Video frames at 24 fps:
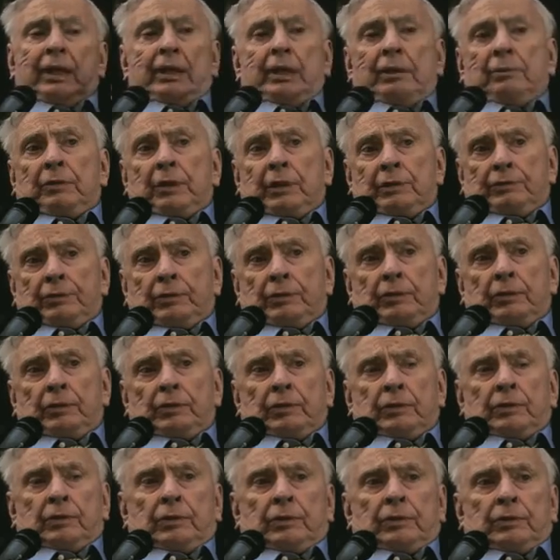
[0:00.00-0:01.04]
but
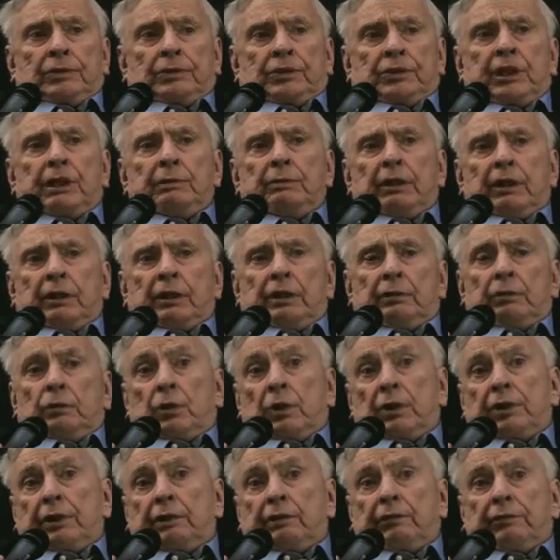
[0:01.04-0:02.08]
seemingly
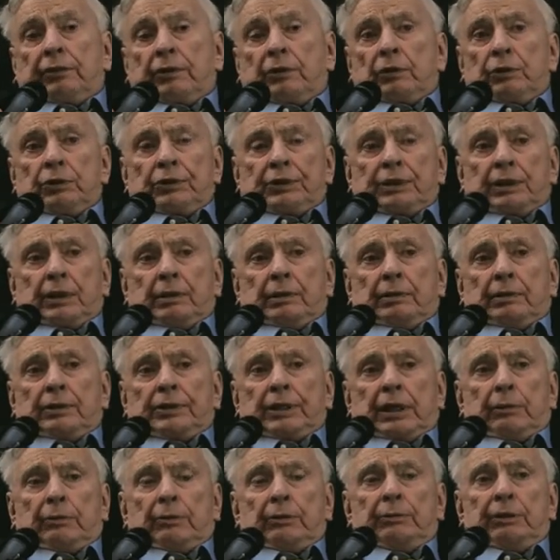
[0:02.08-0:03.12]
working for
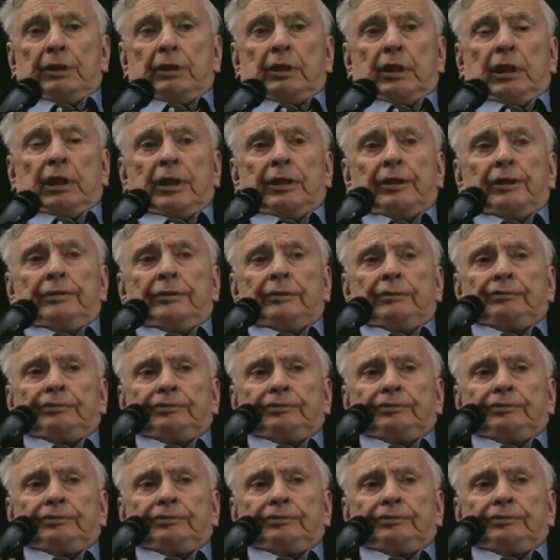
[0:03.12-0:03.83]
Osama bin Laden,